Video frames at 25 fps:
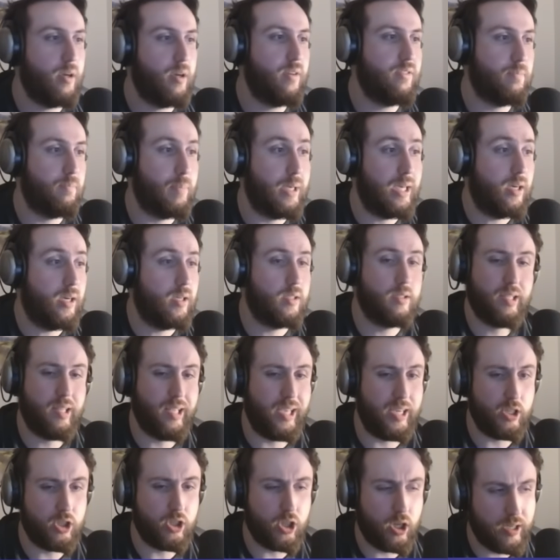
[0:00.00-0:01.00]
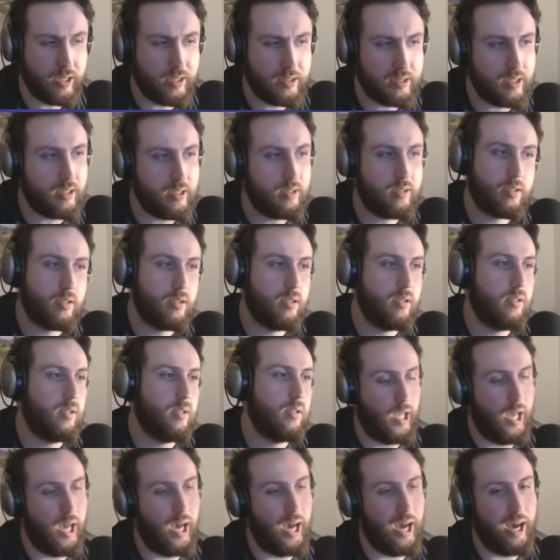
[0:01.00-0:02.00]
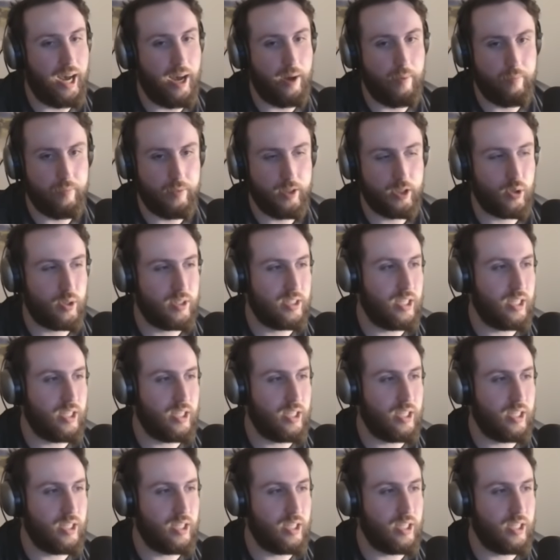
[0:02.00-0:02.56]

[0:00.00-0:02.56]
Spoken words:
buffs, because Slingshot exists. So